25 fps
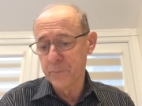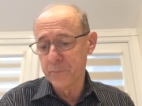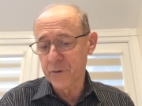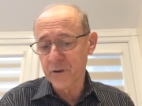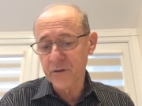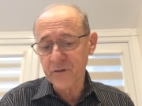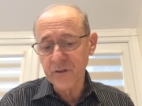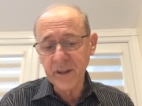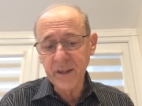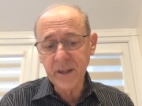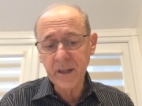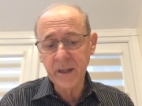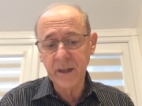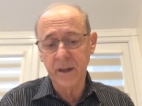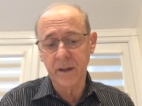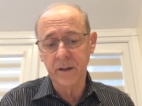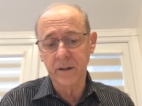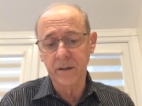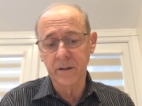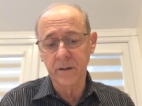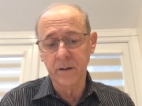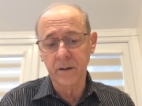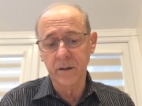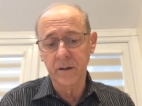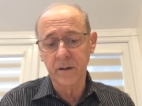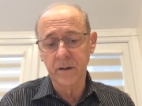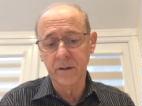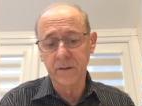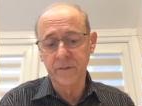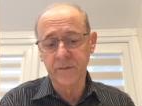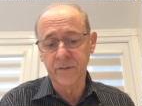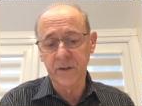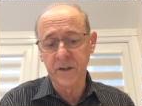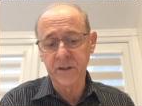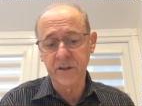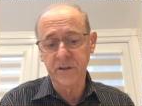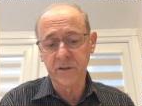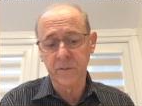Pre
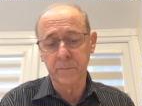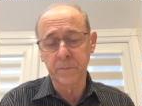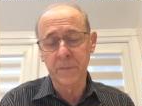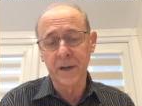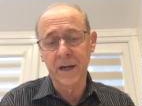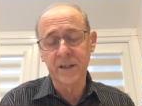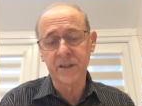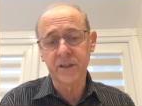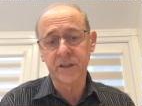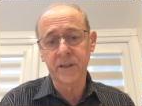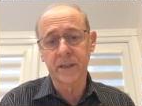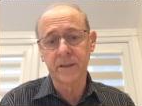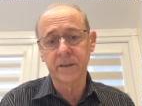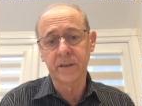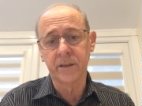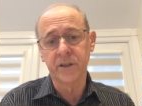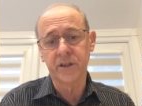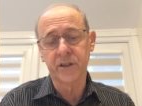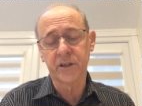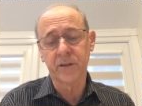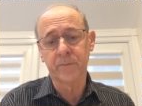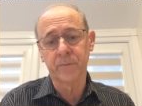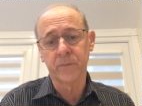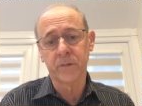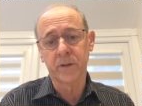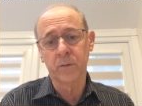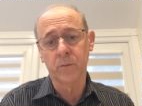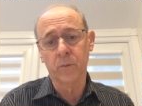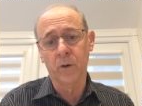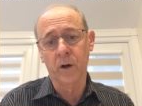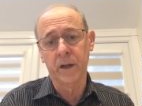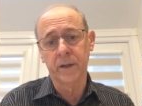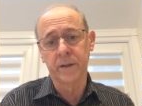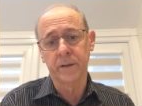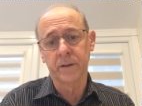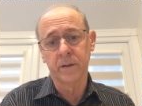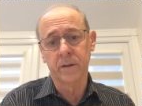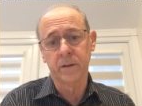1st of March
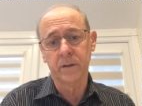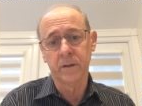1971,